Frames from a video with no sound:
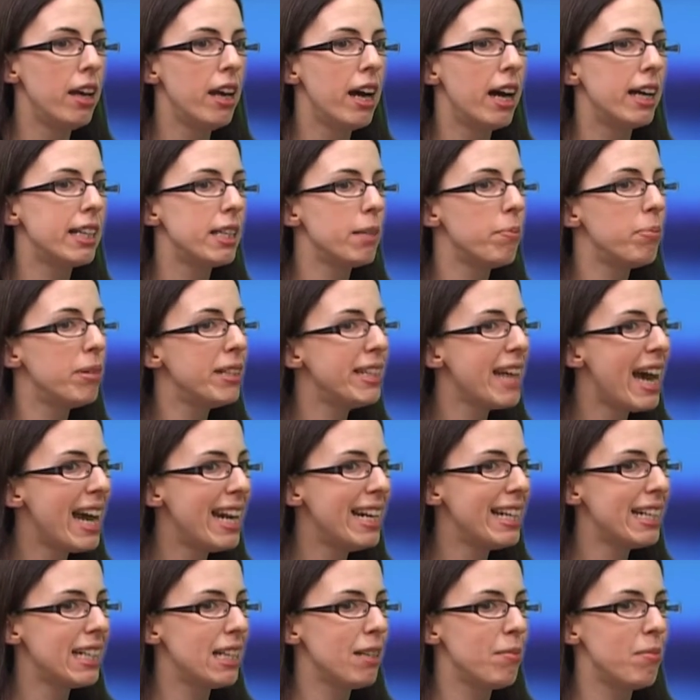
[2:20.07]
as it
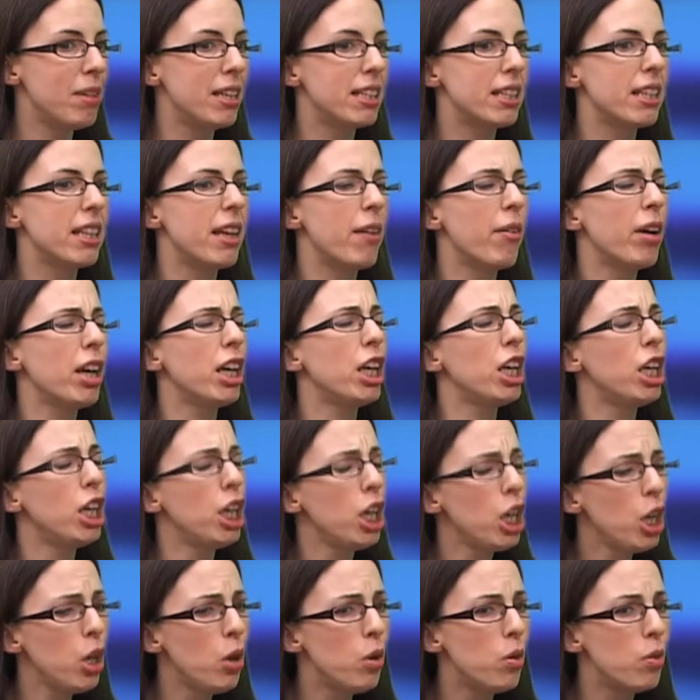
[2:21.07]
potentially means that there are
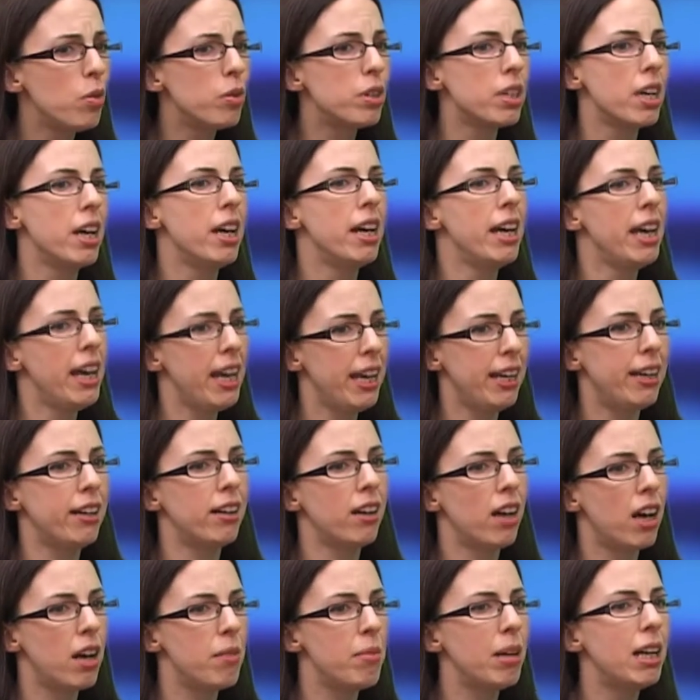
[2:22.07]
huge hidden
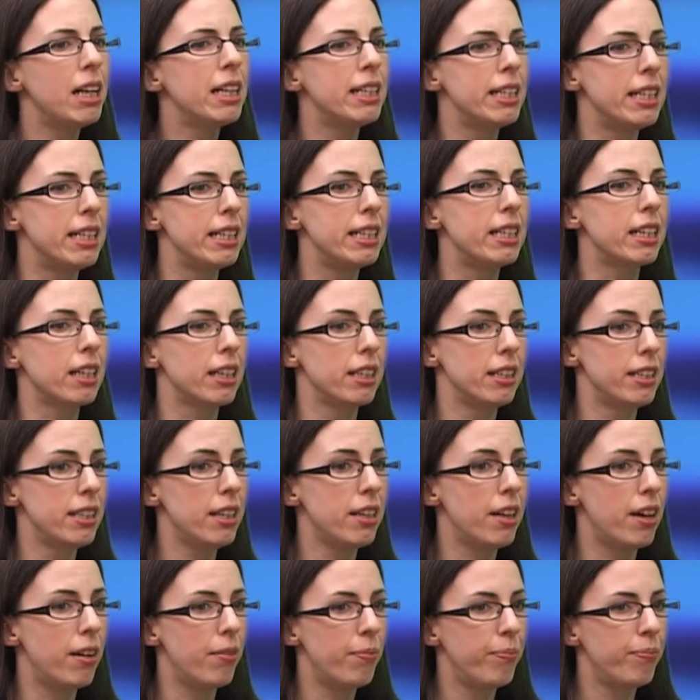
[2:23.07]
liabilities to
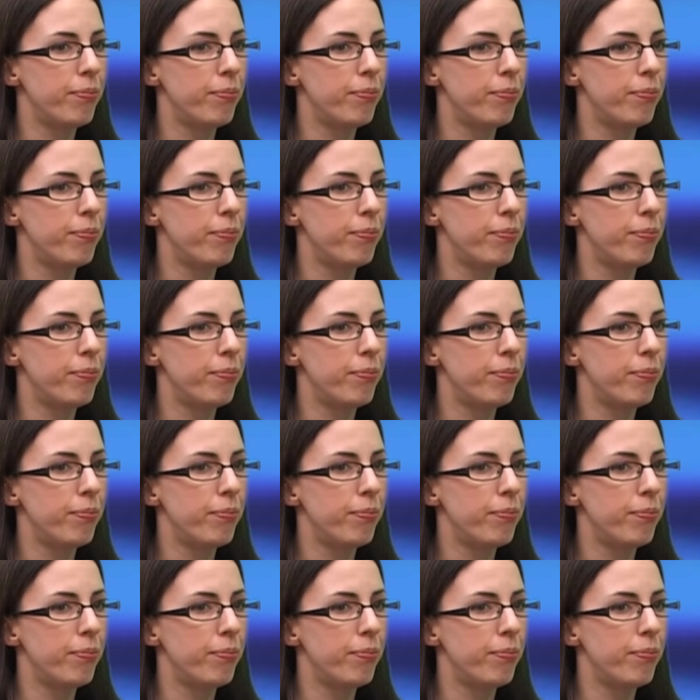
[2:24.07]
consider.